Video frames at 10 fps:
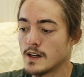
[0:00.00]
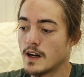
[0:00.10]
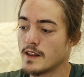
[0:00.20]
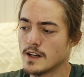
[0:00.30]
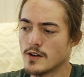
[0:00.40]

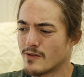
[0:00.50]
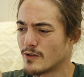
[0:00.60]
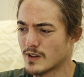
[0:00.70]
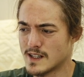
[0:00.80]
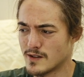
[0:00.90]
and then you have
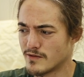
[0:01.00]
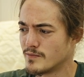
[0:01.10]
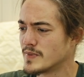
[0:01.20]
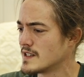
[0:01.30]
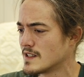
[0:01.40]
all kinds of
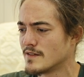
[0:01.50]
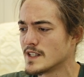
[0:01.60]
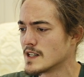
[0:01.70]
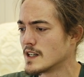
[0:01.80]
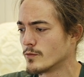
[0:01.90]
business
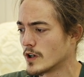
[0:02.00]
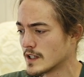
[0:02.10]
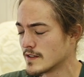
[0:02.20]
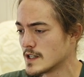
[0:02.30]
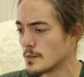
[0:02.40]
visa and
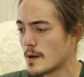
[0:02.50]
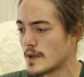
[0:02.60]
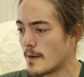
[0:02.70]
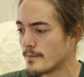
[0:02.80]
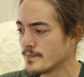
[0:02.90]
working visa, blah,
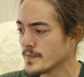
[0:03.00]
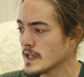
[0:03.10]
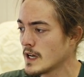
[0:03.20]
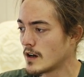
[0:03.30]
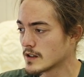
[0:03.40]
blah.
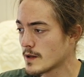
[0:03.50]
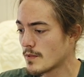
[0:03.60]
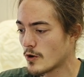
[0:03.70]
I'll keep that